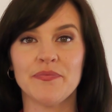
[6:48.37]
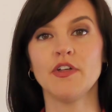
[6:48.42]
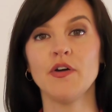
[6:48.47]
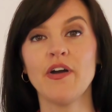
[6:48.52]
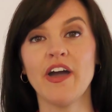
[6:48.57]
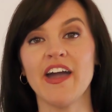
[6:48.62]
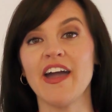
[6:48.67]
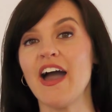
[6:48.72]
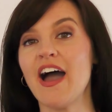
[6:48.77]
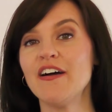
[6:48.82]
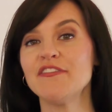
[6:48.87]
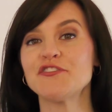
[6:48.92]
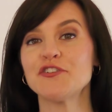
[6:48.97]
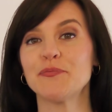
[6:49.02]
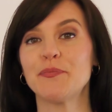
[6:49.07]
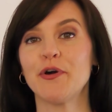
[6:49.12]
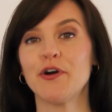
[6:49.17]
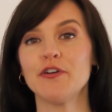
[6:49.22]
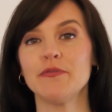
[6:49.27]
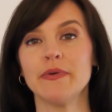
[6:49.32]
Okay,
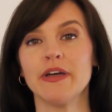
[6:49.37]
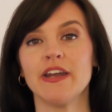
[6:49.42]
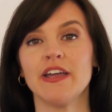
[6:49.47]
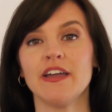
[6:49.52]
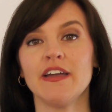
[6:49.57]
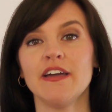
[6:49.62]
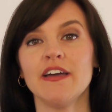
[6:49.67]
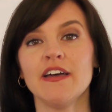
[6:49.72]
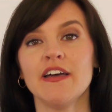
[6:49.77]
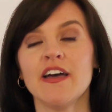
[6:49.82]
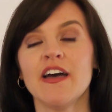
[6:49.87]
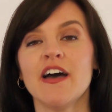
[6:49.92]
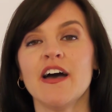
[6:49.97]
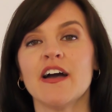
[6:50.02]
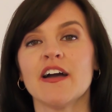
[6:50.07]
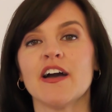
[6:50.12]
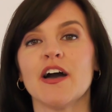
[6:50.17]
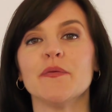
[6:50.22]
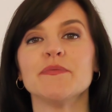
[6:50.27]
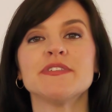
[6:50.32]
after permitting
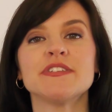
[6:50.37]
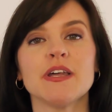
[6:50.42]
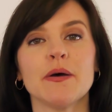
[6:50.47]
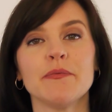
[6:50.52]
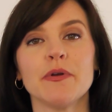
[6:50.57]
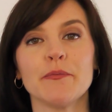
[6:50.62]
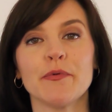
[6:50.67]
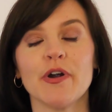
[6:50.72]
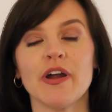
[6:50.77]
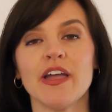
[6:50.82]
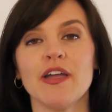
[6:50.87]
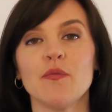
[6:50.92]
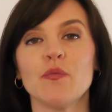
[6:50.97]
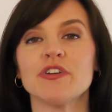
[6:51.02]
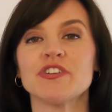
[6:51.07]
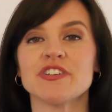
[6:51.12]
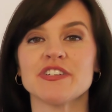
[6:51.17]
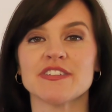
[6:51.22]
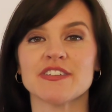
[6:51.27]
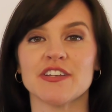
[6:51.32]
comes step number 8,
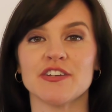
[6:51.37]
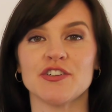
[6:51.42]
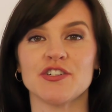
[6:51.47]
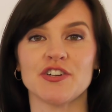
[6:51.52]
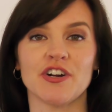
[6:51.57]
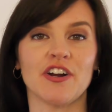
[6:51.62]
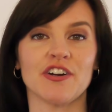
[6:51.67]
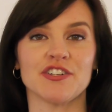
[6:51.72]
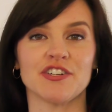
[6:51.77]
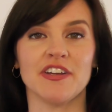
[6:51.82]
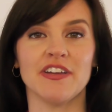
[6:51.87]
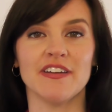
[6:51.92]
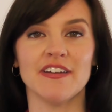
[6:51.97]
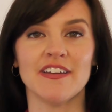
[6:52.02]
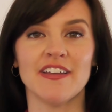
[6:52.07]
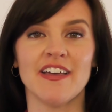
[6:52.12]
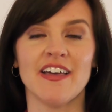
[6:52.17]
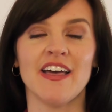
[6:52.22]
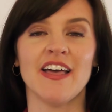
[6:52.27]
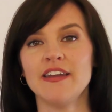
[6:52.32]
which is
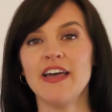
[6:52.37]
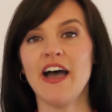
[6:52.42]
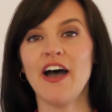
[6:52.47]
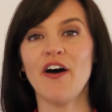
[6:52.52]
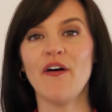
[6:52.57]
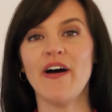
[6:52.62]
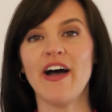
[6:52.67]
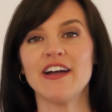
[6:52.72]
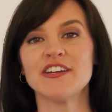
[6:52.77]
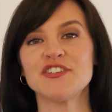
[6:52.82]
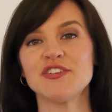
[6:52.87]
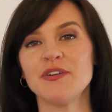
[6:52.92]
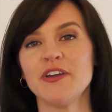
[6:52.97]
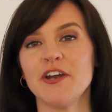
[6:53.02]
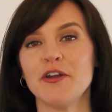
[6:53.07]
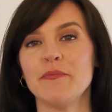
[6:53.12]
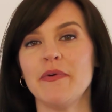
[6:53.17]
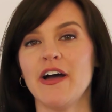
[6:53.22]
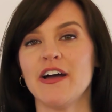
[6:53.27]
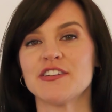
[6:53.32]
construction. Now, as you
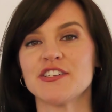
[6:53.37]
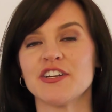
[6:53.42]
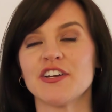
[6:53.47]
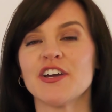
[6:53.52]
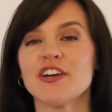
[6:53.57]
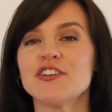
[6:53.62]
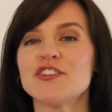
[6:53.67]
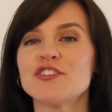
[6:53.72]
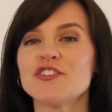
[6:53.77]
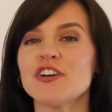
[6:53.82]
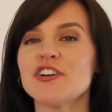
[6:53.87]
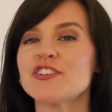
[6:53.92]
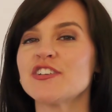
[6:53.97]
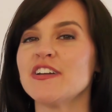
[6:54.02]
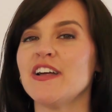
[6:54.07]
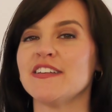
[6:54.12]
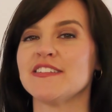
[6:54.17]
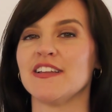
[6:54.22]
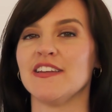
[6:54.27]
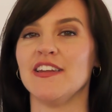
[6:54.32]
can imagine,
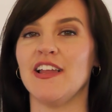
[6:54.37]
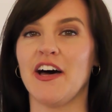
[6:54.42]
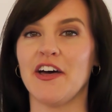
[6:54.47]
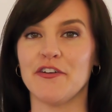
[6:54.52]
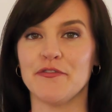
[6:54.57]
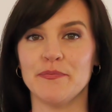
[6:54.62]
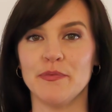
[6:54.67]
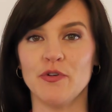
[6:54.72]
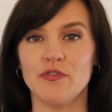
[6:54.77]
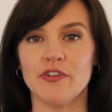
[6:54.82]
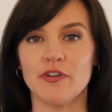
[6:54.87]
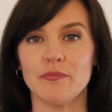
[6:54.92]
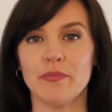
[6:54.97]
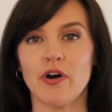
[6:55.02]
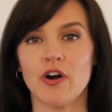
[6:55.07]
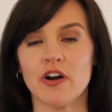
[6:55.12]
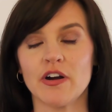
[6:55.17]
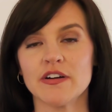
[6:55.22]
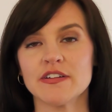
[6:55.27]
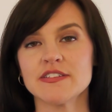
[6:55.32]
construction has a lot of moving
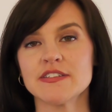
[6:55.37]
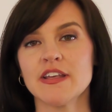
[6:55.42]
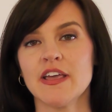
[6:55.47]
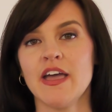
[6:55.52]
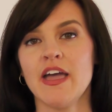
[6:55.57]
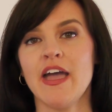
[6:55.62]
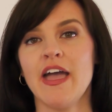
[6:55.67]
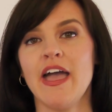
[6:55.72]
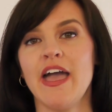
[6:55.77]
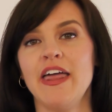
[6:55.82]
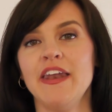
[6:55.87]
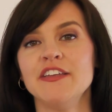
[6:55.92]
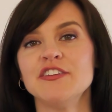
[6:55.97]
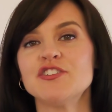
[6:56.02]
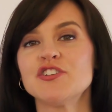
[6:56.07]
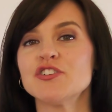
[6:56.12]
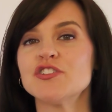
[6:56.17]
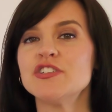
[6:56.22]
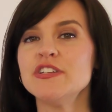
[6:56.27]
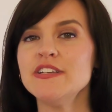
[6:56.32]
parts, and
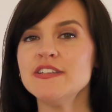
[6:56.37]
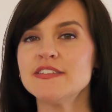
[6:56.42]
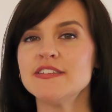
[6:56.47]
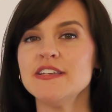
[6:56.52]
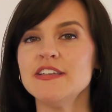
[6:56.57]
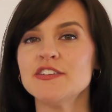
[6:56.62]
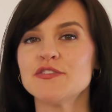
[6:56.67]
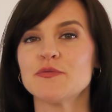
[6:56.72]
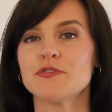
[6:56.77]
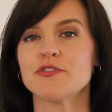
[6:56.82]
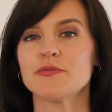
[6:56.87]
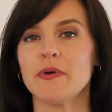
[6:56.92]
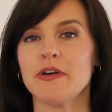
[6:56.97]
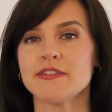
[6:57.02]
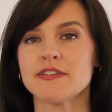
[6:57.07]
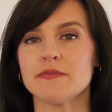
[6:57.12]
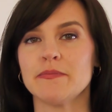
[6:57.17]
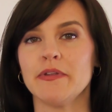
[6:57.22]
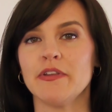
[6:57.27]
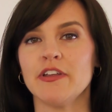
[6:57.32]
it's your GC's
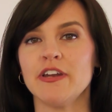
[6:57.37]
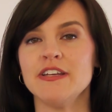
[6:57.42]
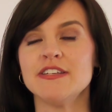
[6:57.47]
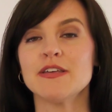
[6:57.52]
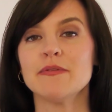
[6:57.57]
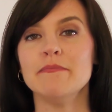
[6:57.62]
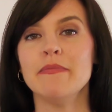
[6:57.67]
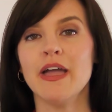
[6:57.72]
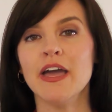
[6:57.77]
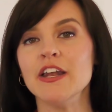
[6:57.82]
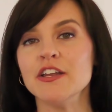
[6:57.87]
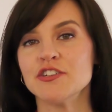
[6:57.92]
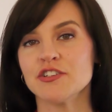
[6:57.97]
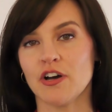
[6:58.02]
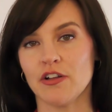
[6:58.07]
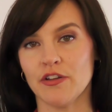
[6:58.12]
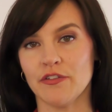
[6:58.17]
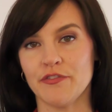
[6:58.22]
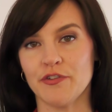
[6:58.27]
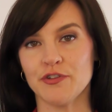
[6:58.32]
responsibility to manage
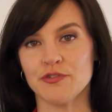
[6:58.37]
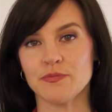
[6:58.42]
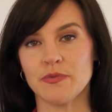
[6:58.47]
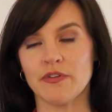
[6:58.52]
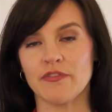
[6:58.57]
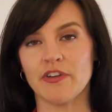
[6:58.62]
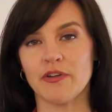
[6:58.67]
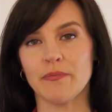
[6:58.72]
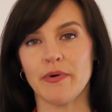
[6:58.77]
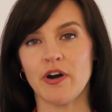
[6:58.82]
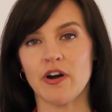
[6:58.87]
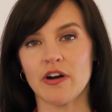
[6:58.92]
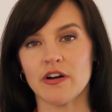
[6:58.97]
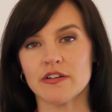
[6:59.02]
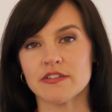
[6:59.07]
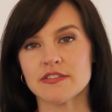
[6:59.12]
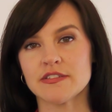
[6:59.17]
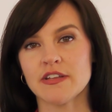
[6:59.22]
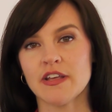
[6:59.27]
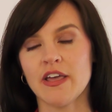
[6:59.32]
all of those moving
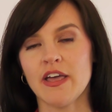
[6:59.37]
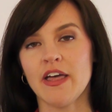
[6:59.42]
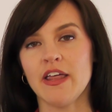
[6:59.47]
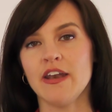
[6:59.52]
parts.